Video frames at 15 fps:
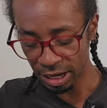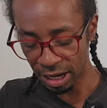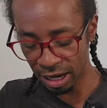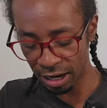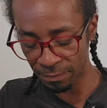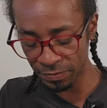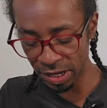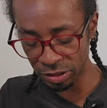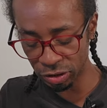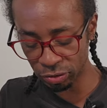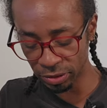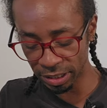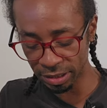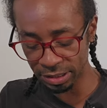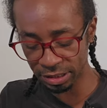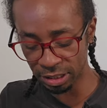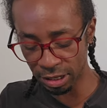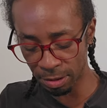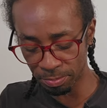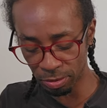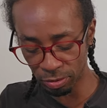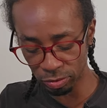Um, and strength is
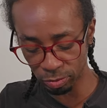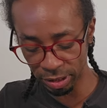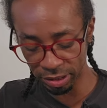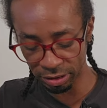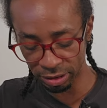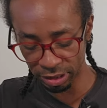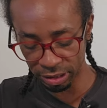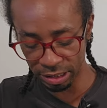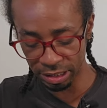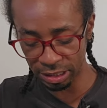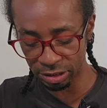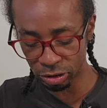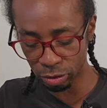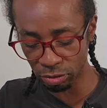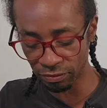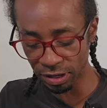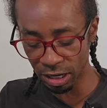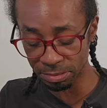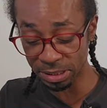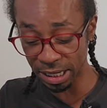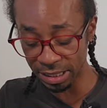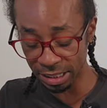coupled with the Two of
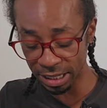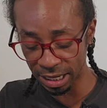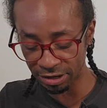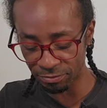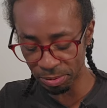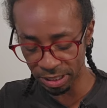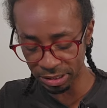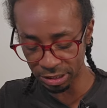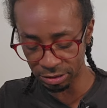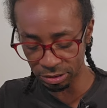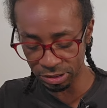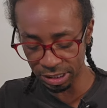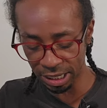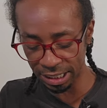Cups and the Knight of Pentacles.